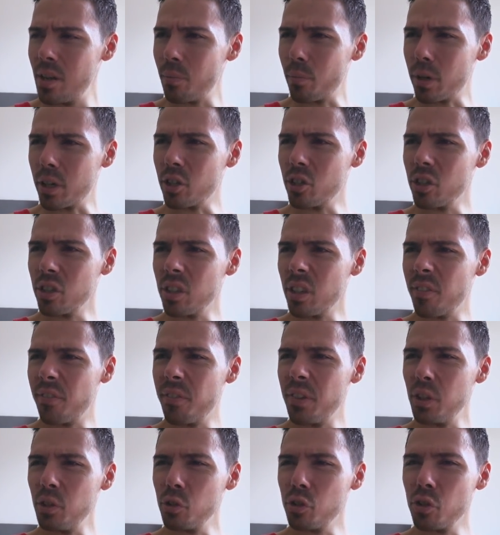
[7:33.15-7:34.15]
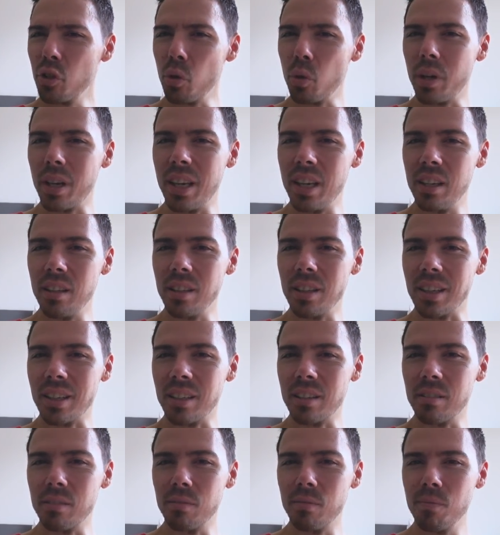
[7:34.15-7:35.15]
But it just, it feels so
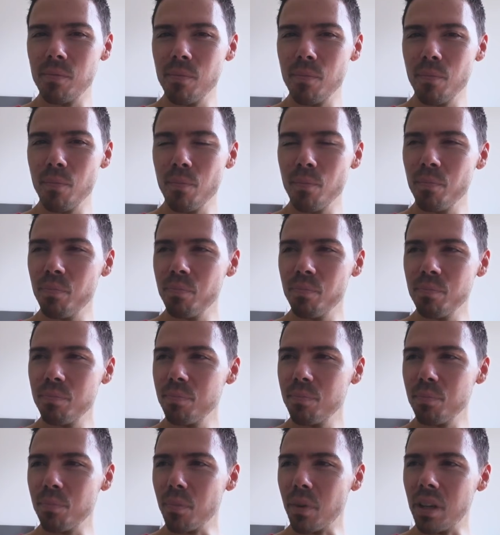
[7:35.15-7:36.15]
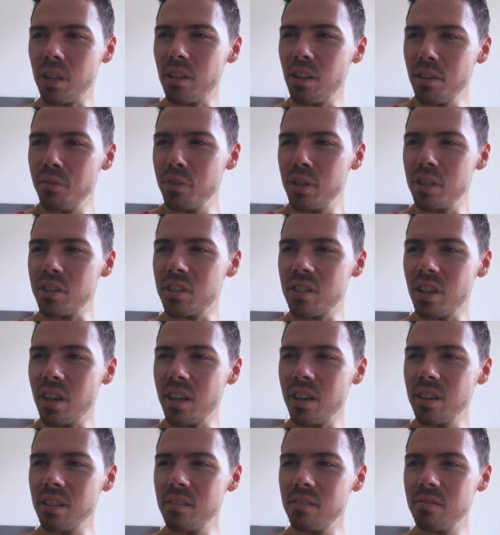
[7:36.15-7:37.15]
healing. I love this
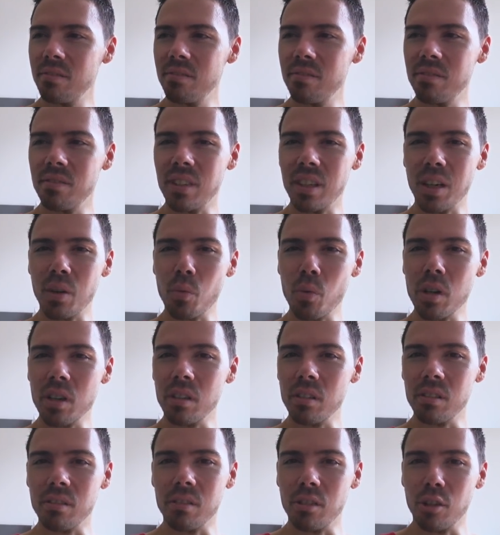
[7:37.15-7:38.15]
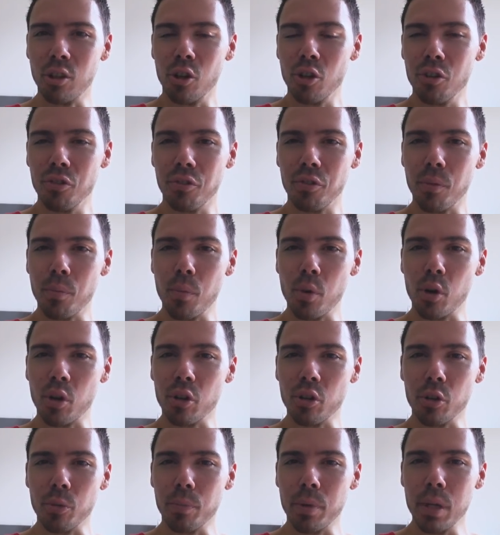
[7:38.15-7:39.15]
diet. And I want to learn from more
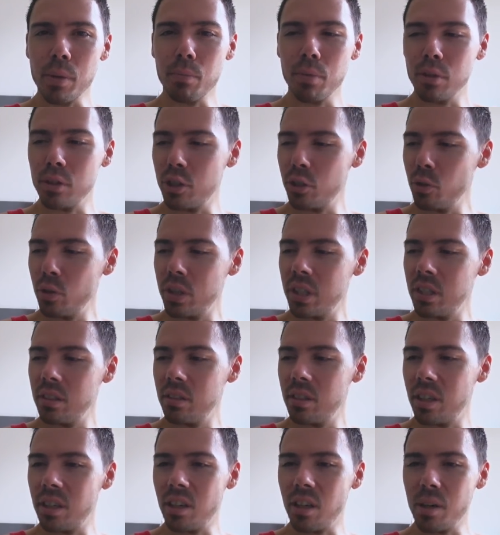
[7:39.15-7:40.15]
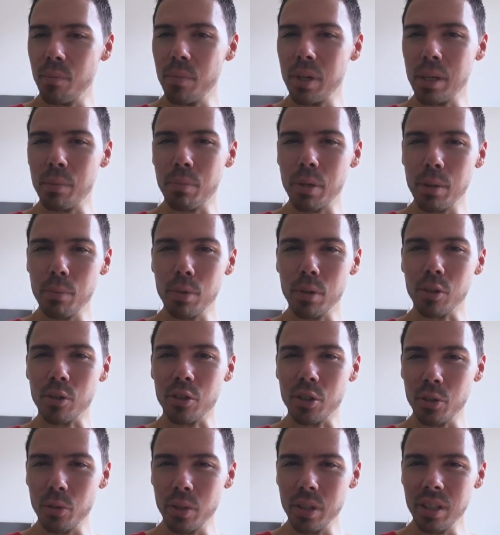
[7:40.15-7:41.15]
other people doing it. And not many people are
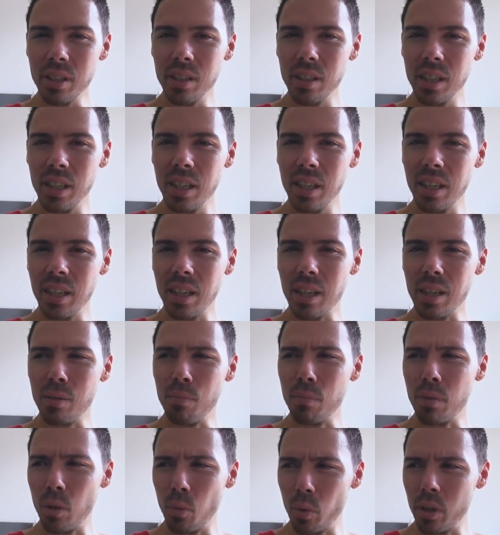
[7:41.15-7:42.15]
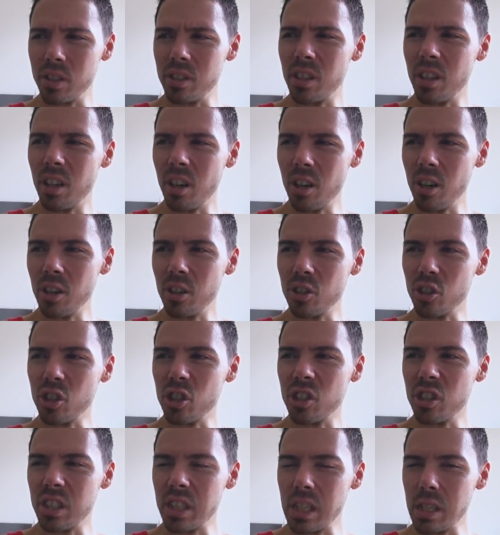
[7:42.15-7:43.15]
doing it. And the ones that are
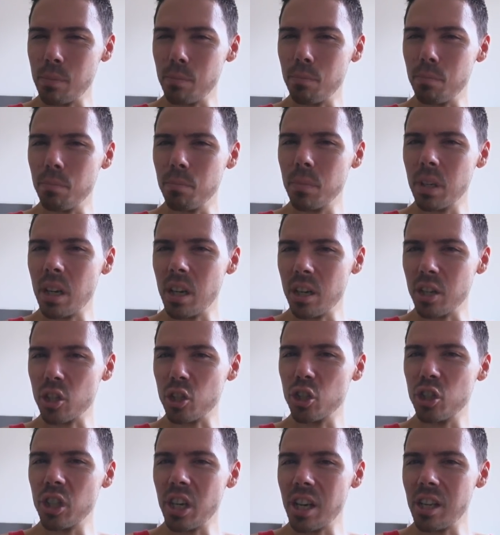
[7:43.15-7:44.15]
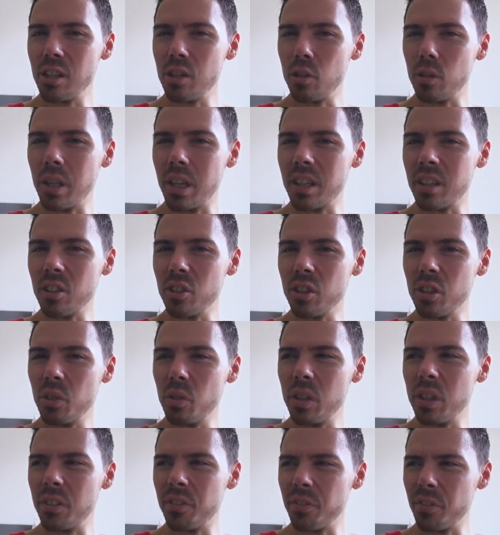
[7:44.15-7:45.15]
just seem kind of shallow. Like they're
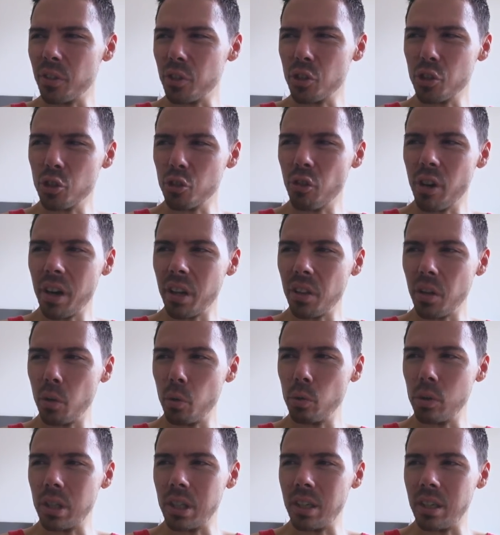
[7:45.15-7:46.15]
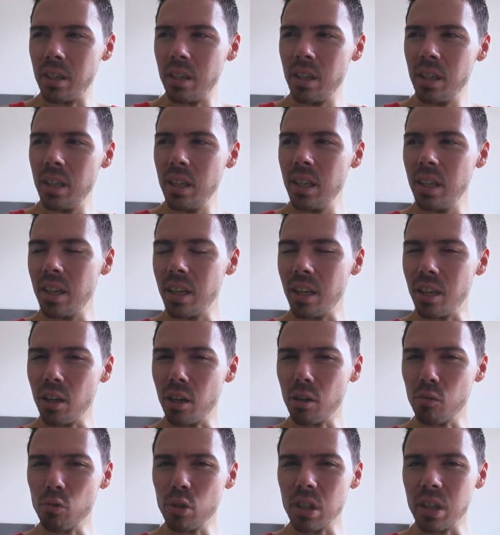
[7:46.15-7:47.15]
doing it for strength only. And
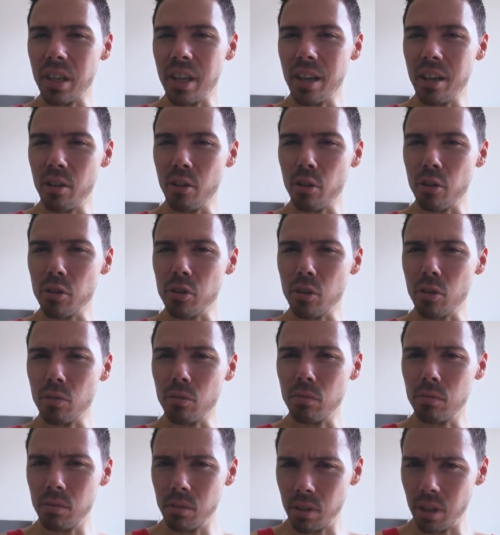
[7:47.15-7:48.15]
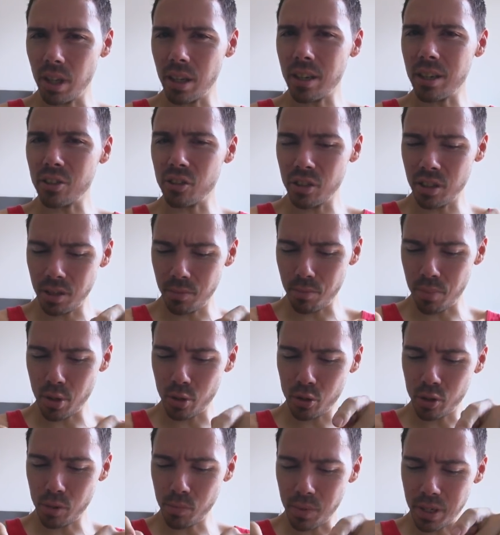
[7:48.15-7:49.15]
not really health. So like I said,
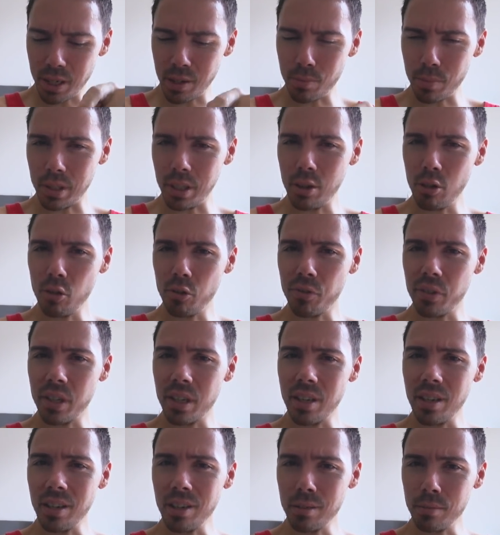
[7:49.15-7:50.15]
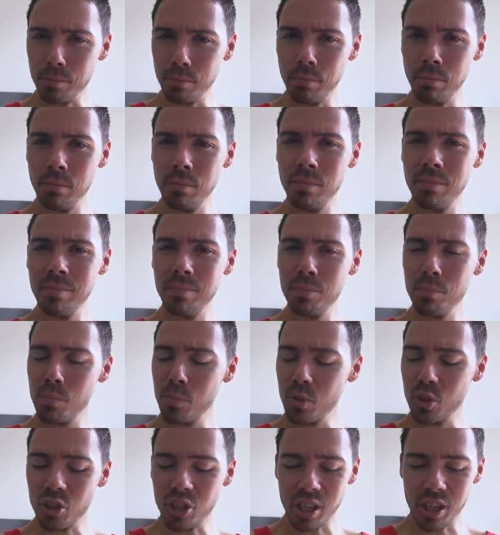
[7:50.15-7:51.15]
post them down below if you got them.
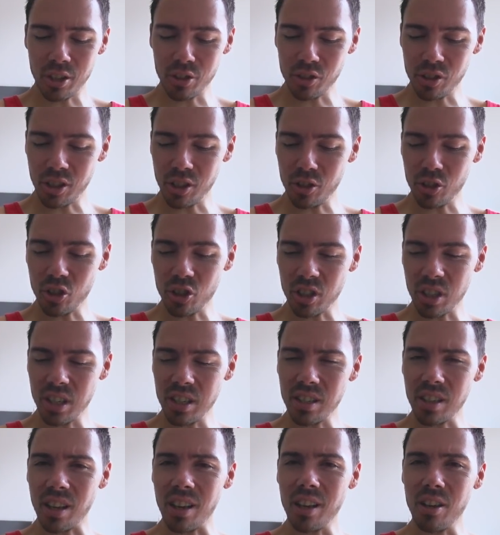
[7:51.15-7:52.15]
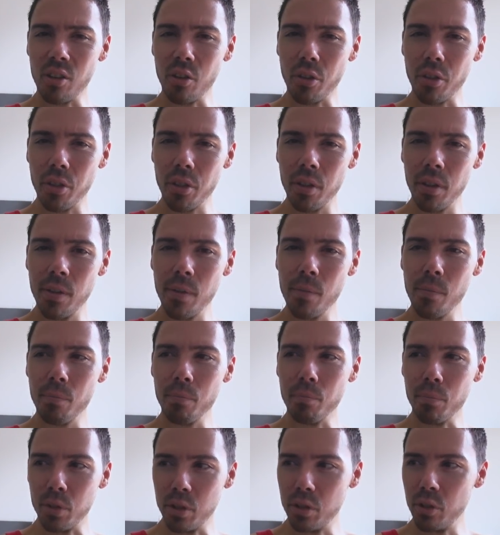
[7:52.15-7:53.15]
Channels that are just into health.
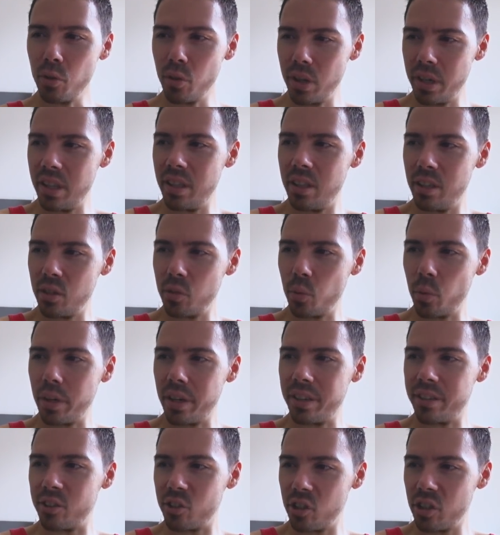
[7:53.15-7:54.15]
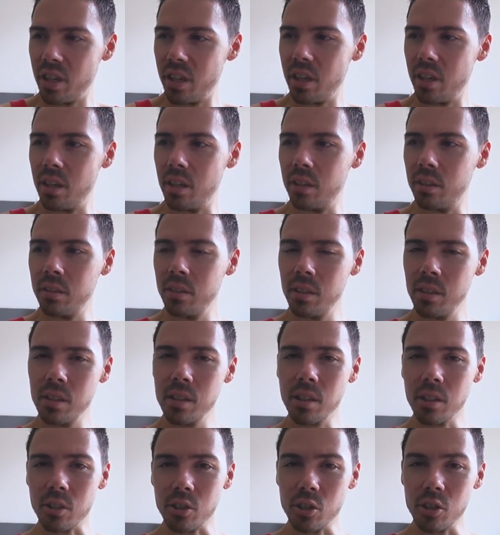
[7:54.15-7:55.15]
But doing it this way instead.
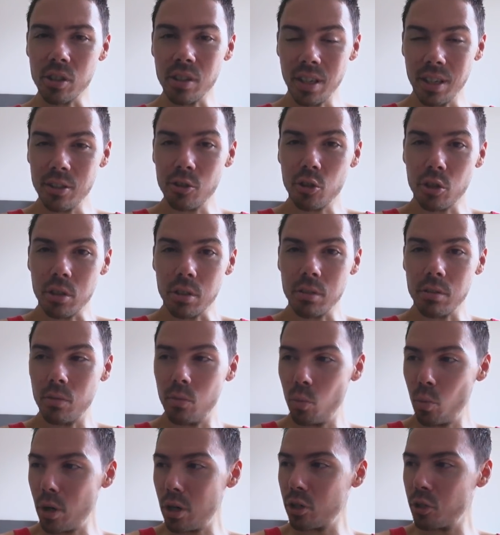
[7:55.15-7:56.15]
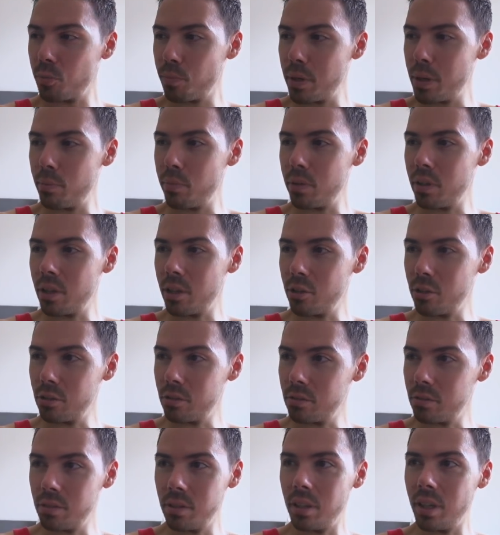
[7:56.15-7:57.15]
Because it's nice to watch people that
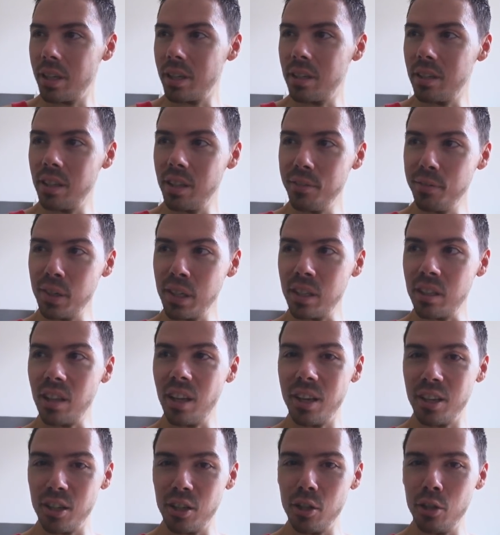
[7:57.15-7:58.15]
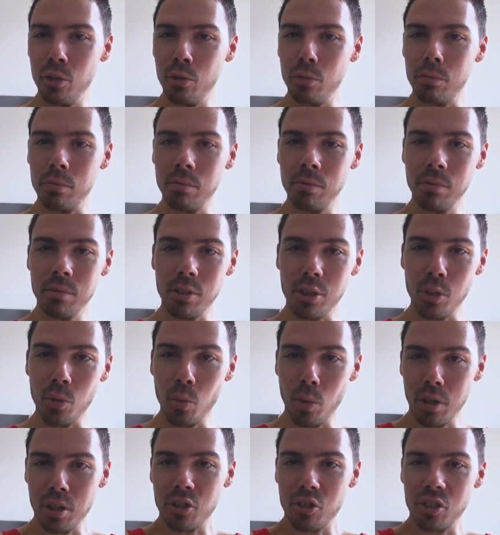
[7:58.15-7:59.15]
are like living like you. You
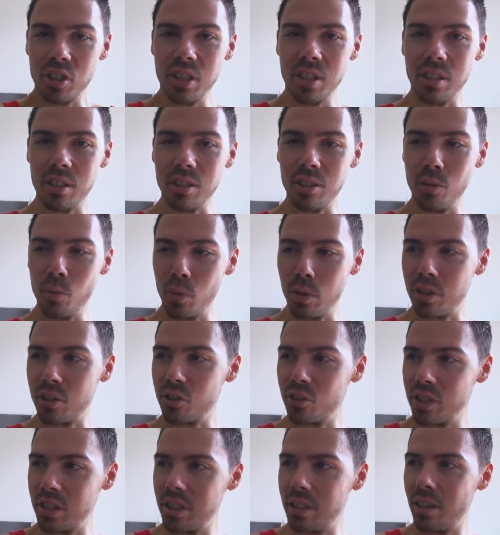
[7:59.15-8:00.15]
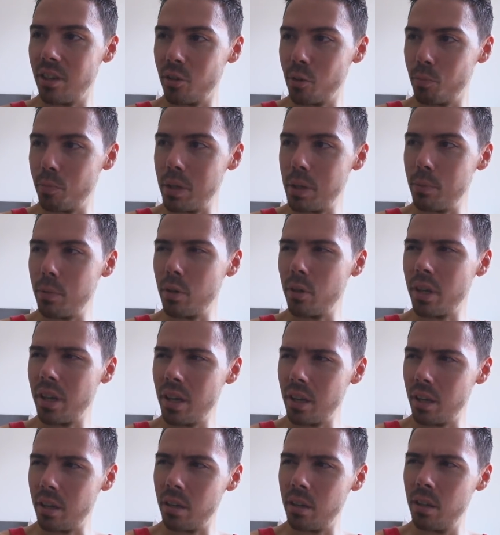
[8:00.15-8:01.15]
want to see it. You want to see other people
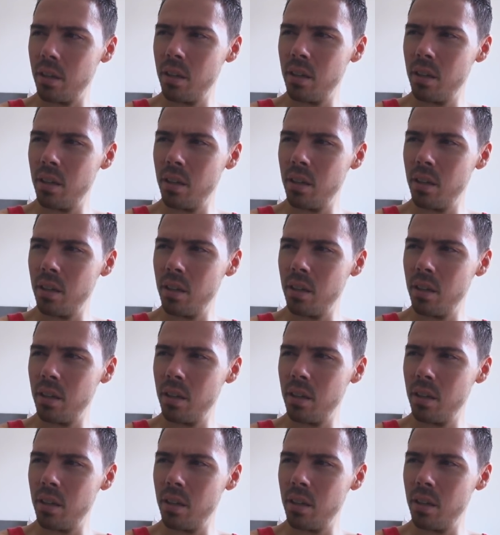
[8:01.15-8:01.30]
okay.